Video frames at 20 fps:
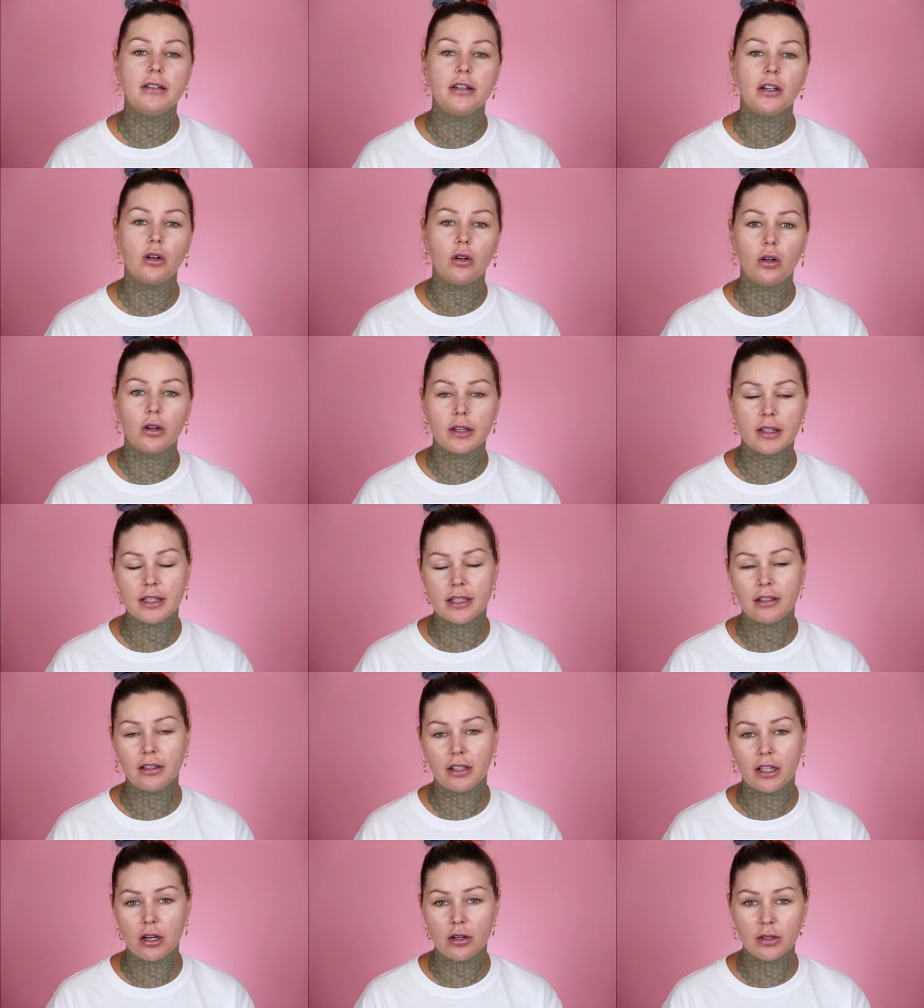Nicole
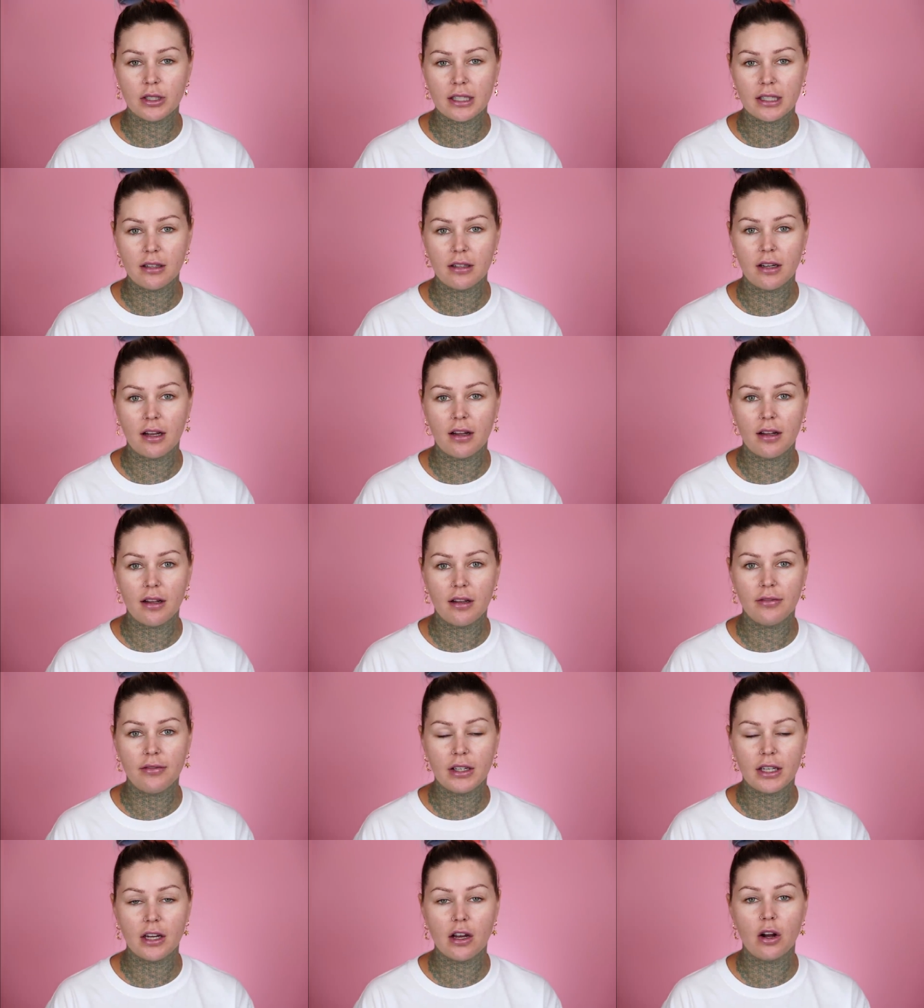Concilio did
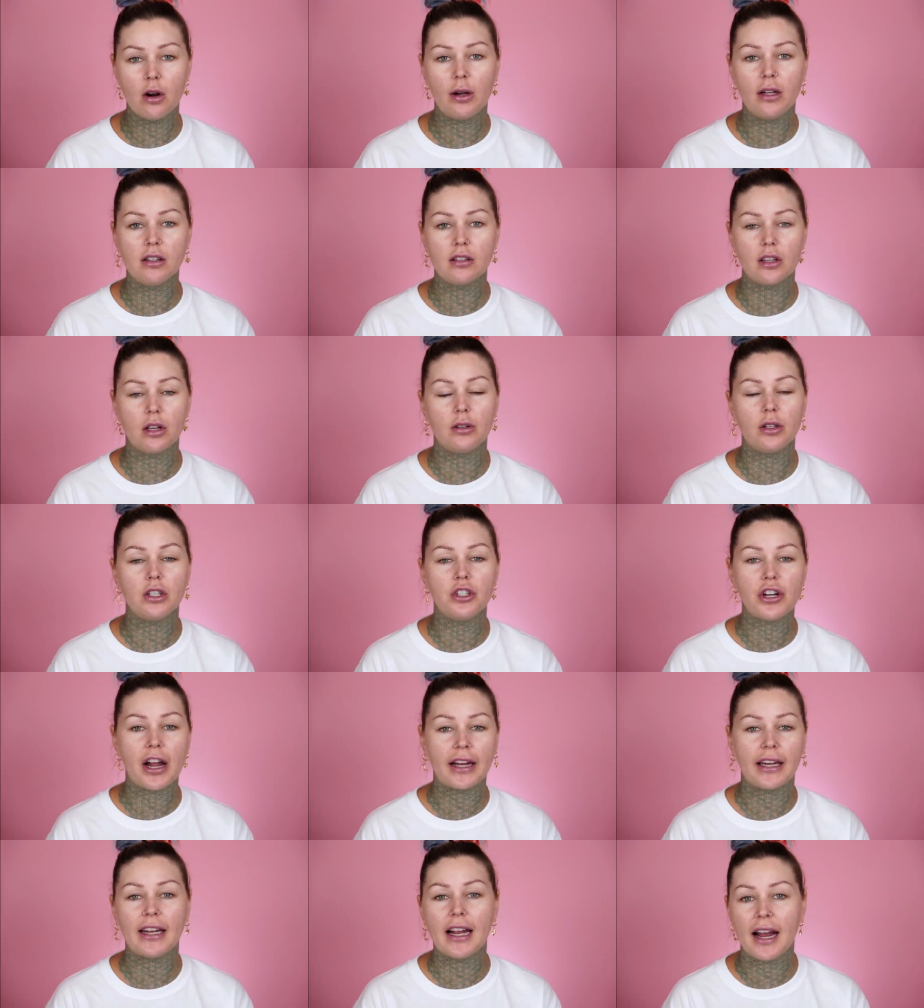a video, and so did
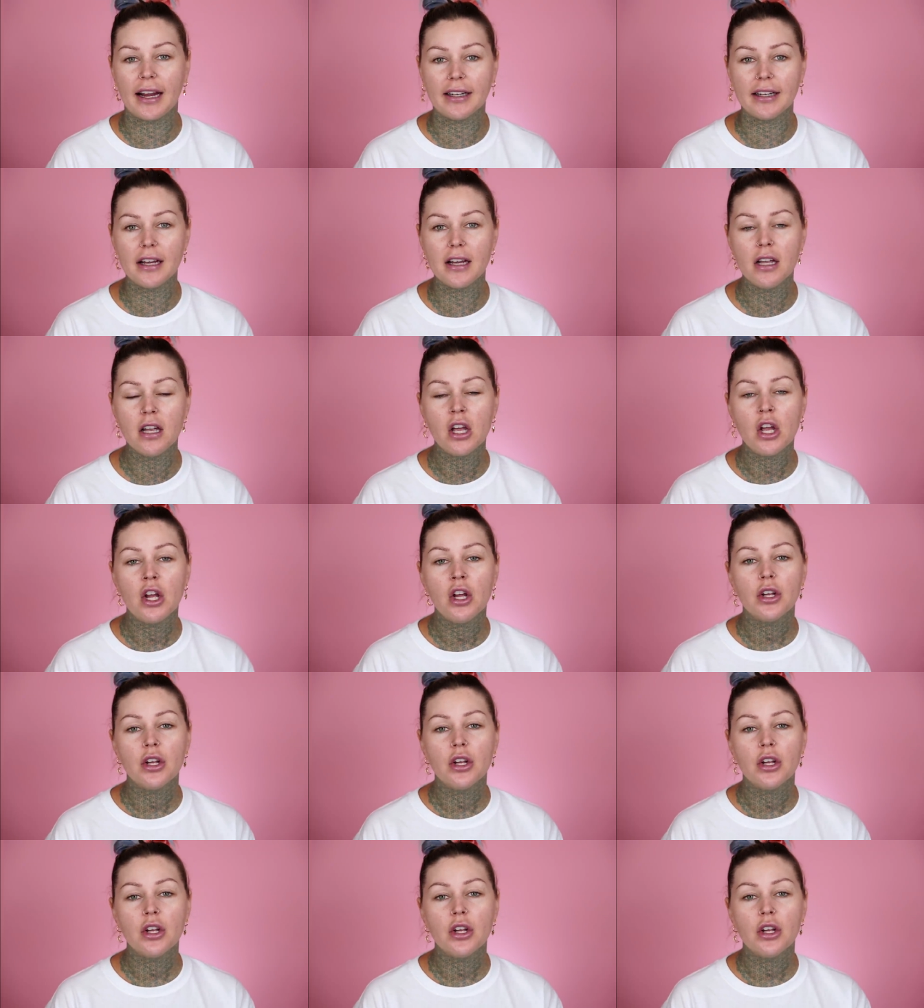Jackie Aina.